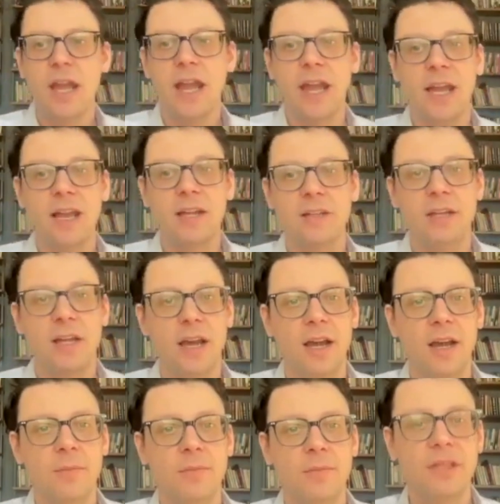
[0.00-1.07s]
And
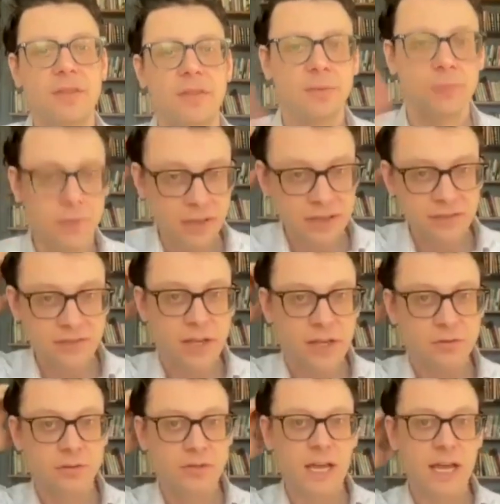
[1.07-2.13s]
these are really
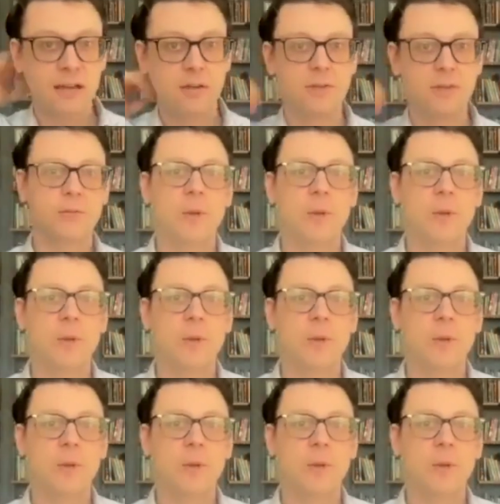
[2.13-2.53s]
central categories.